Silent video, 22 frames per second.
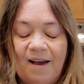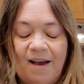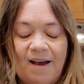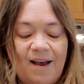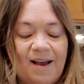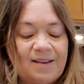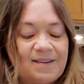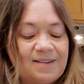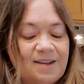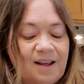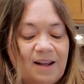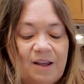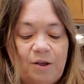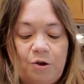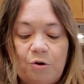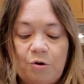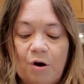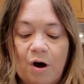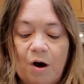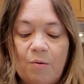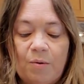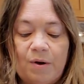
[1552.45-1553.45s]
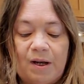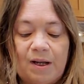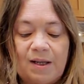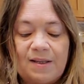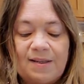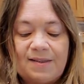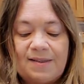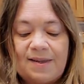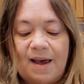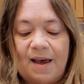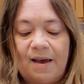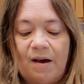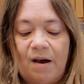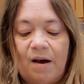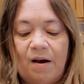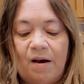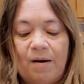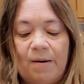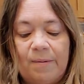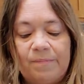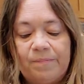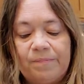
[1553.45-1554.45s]
It's not like you go in and say,
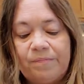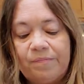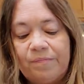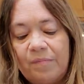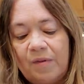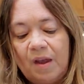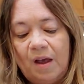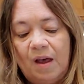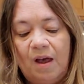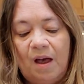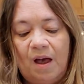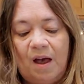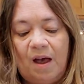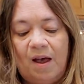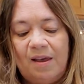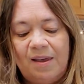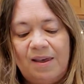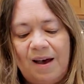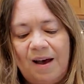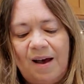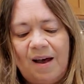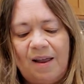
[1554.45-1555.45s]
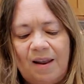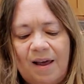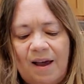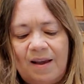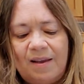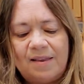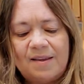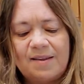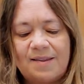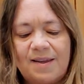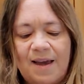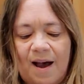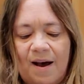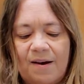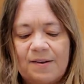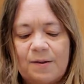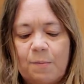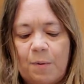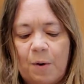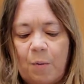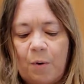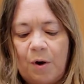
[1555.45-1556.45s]
yeah, I like this house,
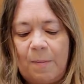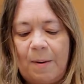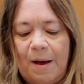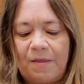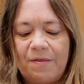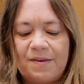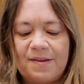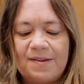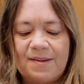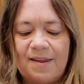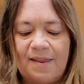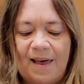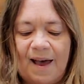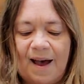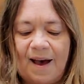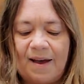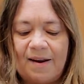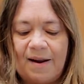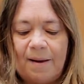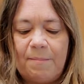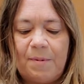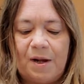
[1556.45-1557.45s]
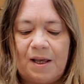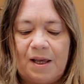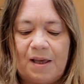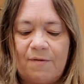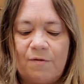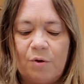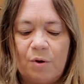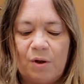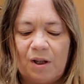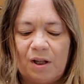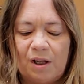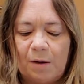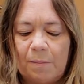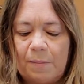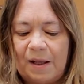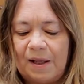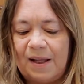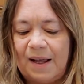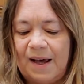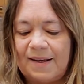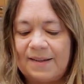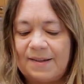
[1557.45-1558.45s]
but what about this and that? And I'm going to give you a little bit
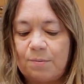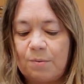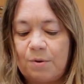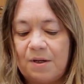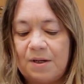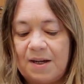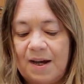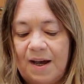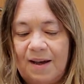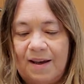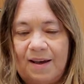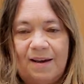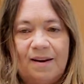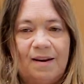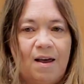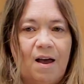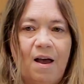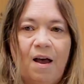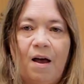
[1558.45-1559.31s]
less. Will you take it?